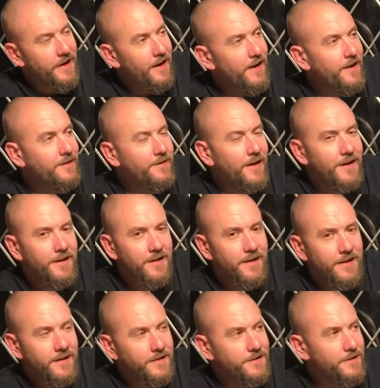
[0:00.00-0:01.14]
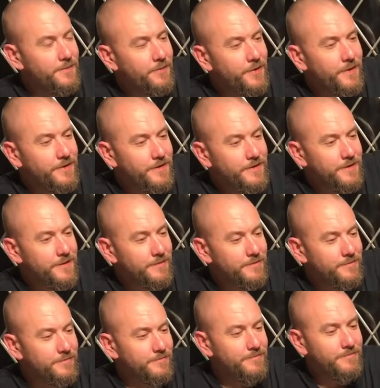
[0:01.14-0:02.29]
I like to put
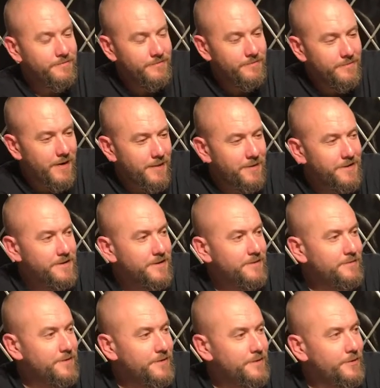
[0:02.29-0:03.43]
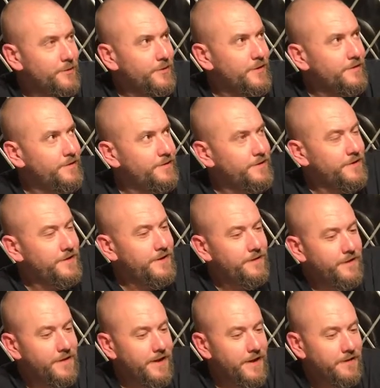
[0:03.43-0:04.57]
maybe some sort of
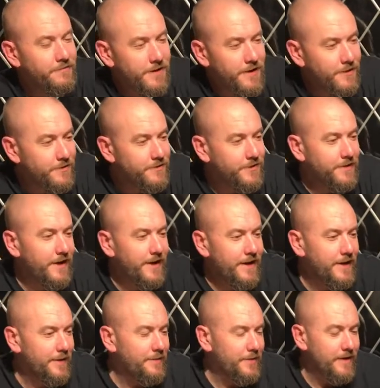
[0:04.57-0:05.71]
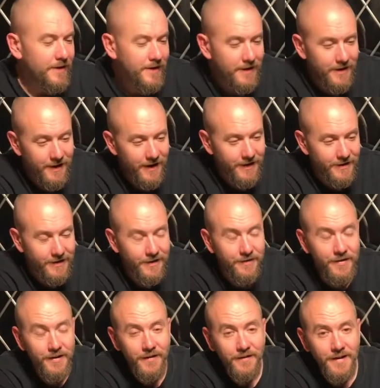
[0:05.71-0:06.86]
stiffening rails on here, but I don't even
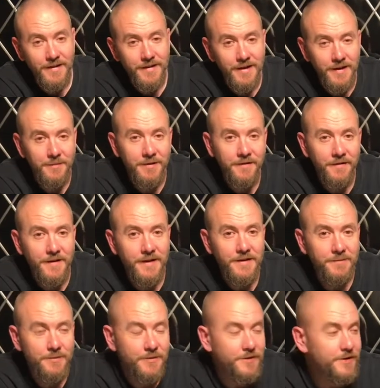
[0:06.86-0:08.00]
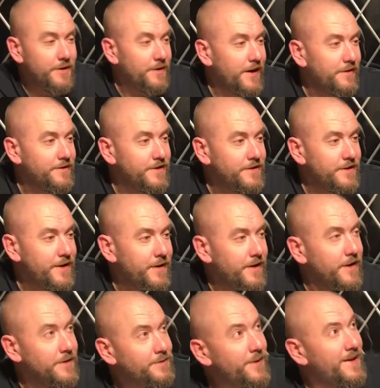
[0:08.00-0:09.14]
know if that's going to be feasible, so I'll have to see how it
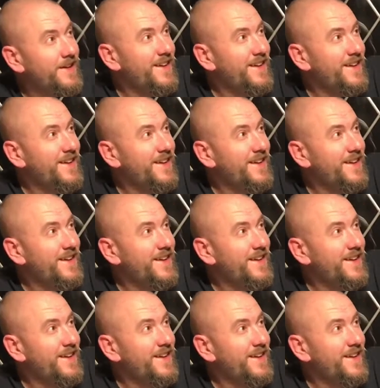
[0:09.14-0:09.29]
goes, but